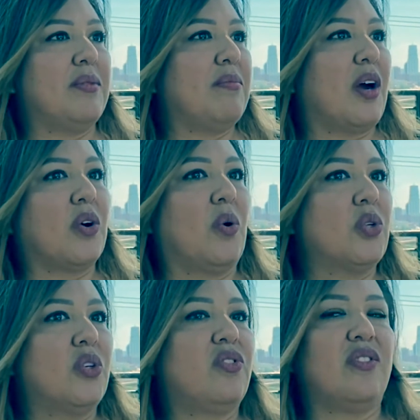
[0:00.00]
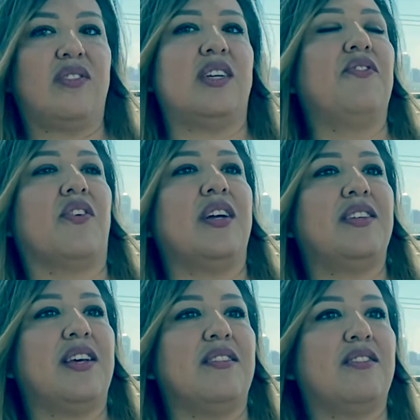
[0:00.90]
our culture is just
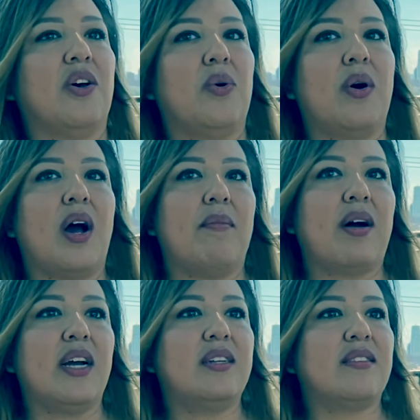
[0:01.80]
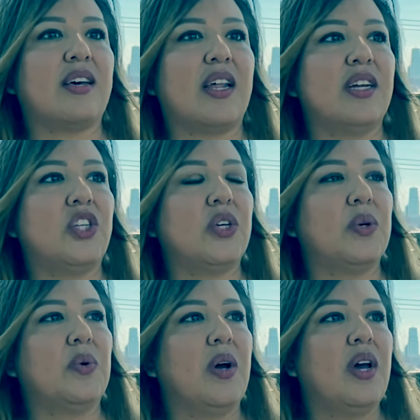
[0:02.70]
different. And so I decided
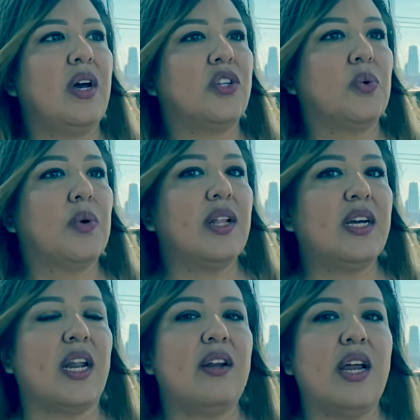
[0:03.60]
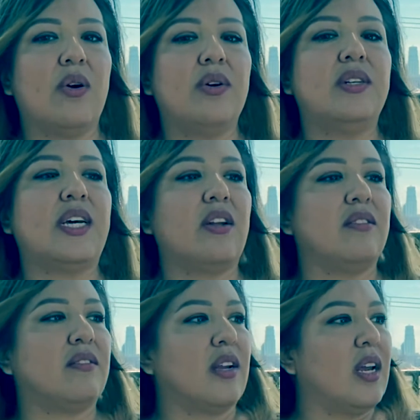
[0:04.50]
to really kind of narrow it down
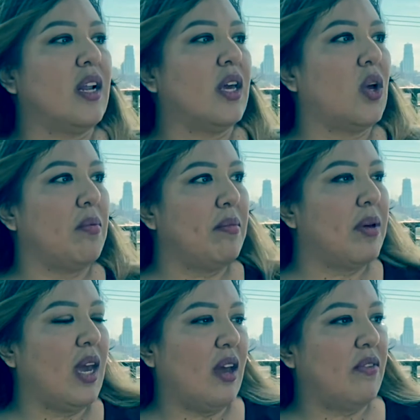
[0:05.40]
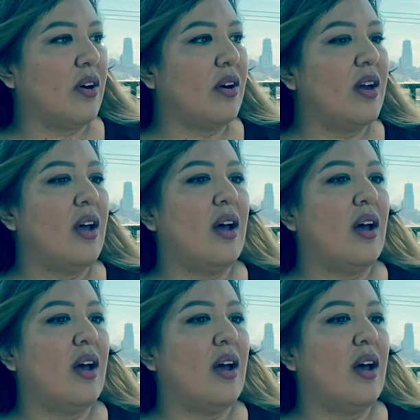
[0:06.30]
and study, like, human behavior